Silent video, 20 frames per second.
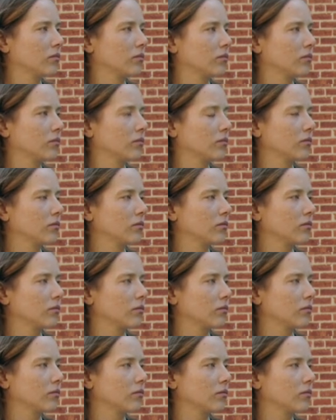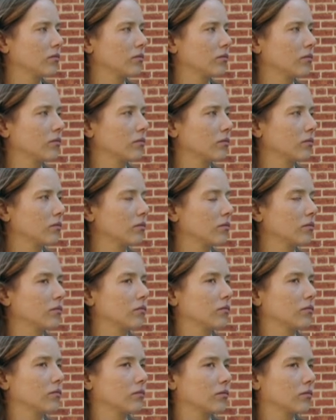
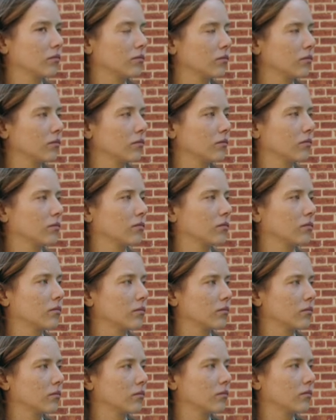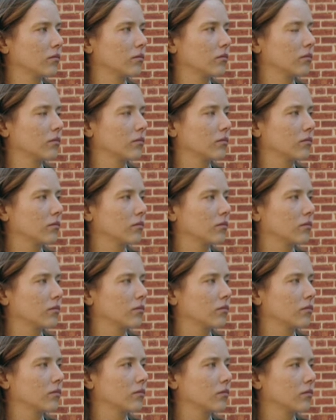
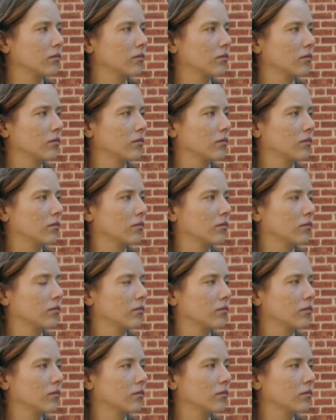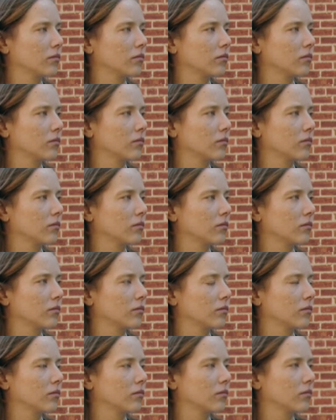
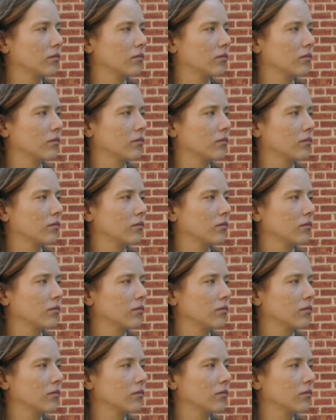(silent)